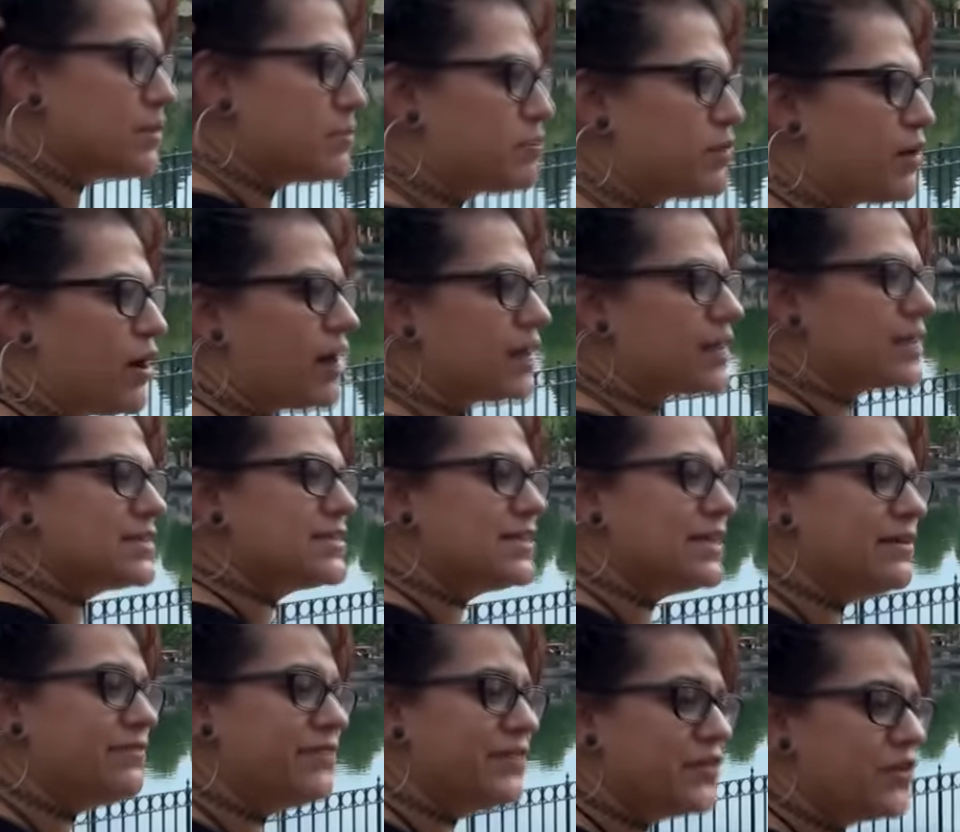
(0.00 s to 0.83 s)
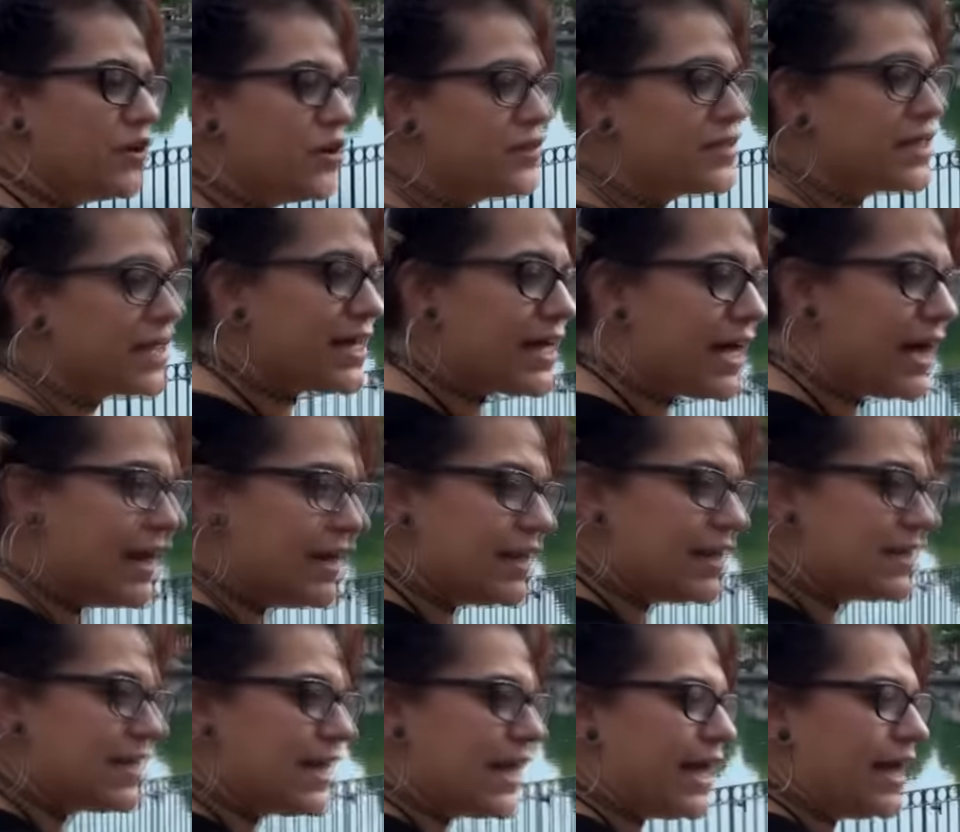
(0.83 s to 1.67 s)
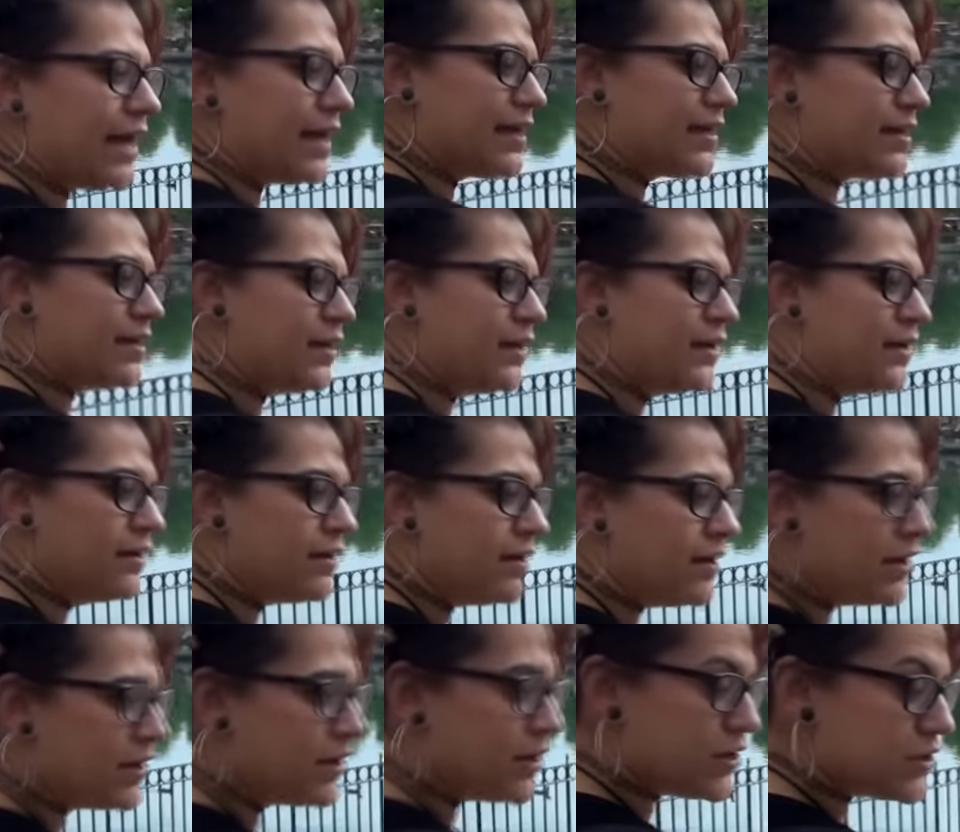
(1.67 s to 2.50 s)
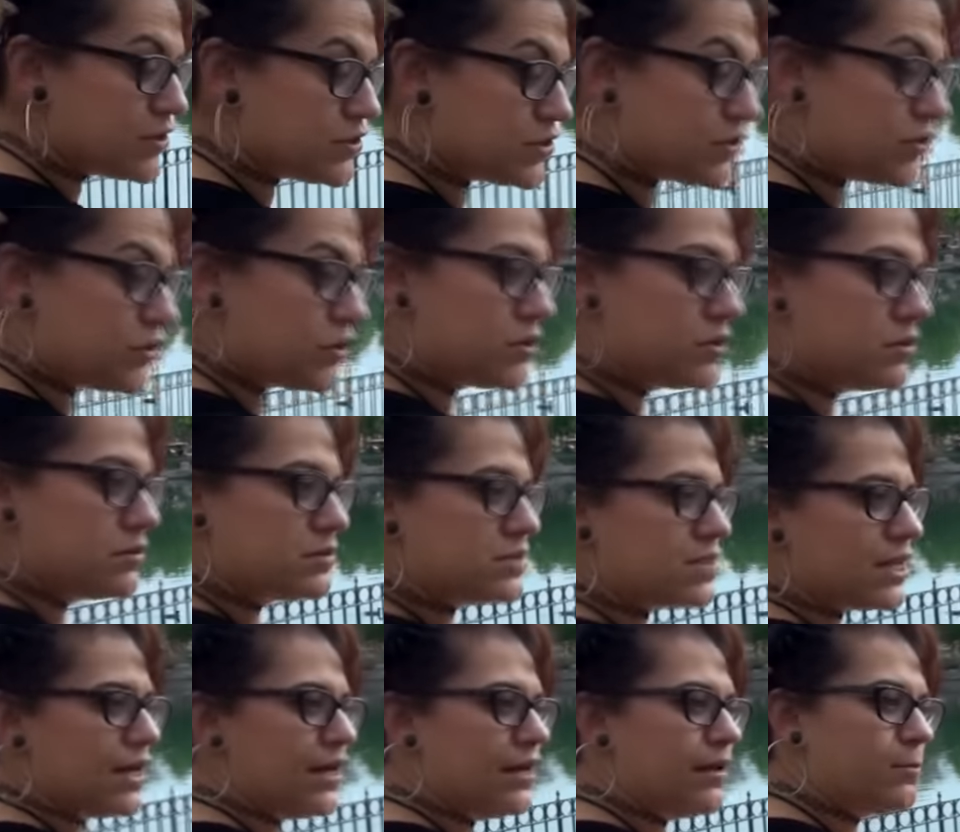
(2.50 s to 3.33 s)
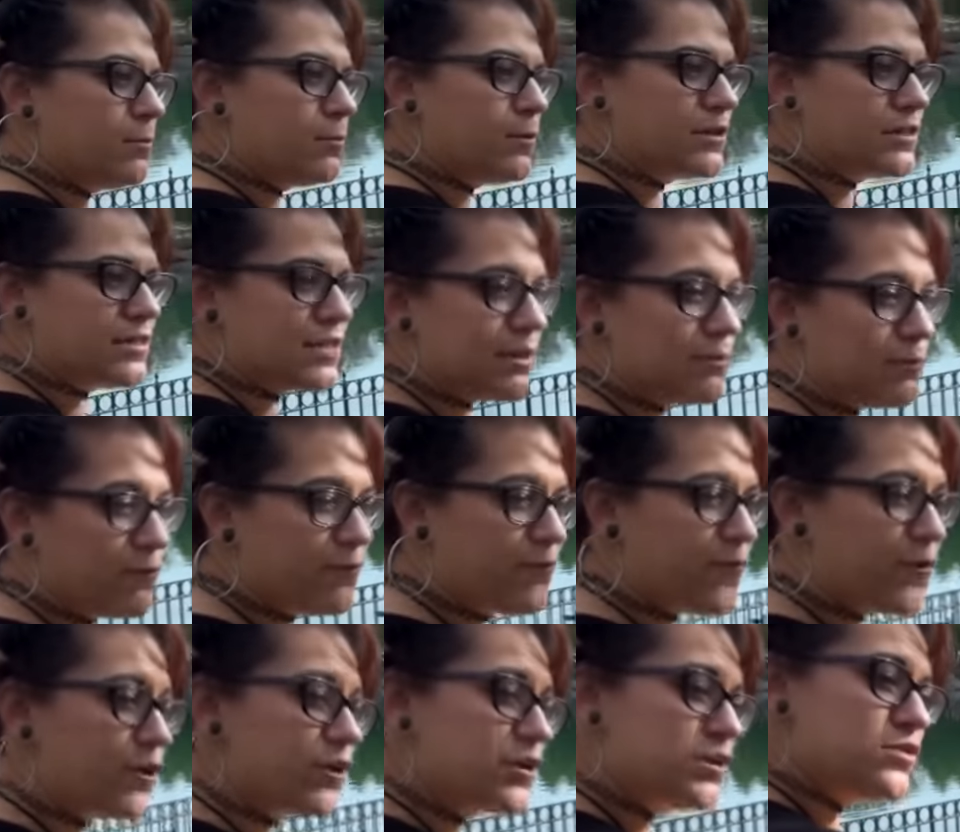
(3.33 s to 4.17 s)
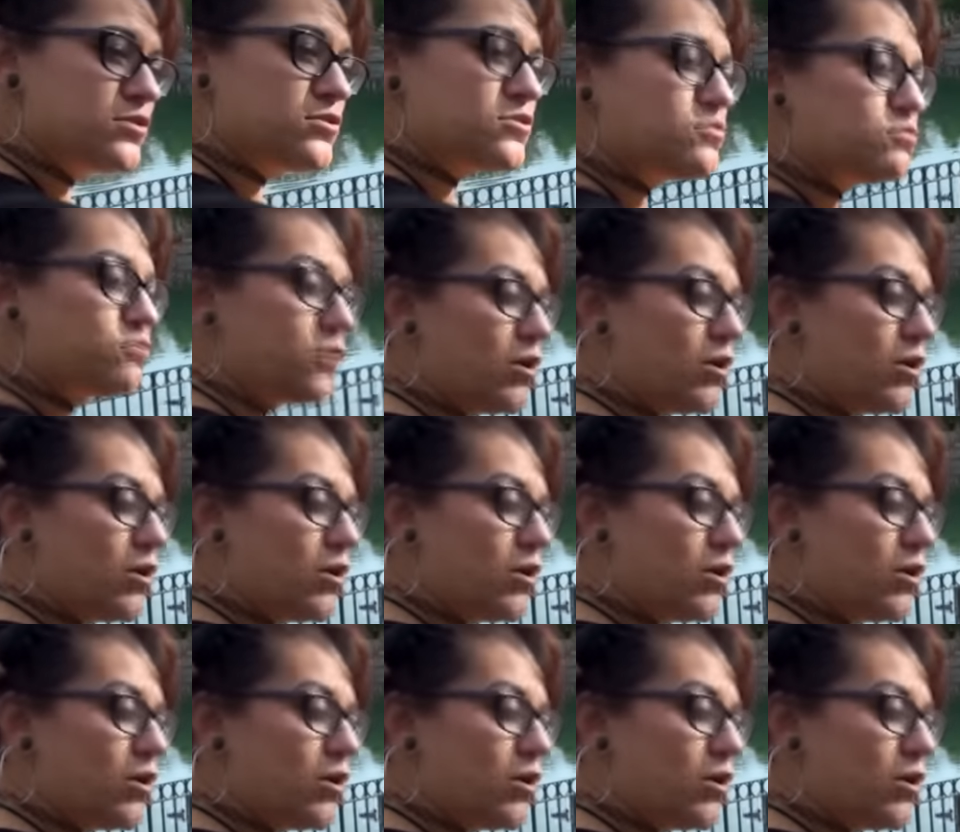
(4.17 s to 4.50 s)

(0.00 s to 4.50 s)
the prop, because even though they kind of like screwed Tim when Tim first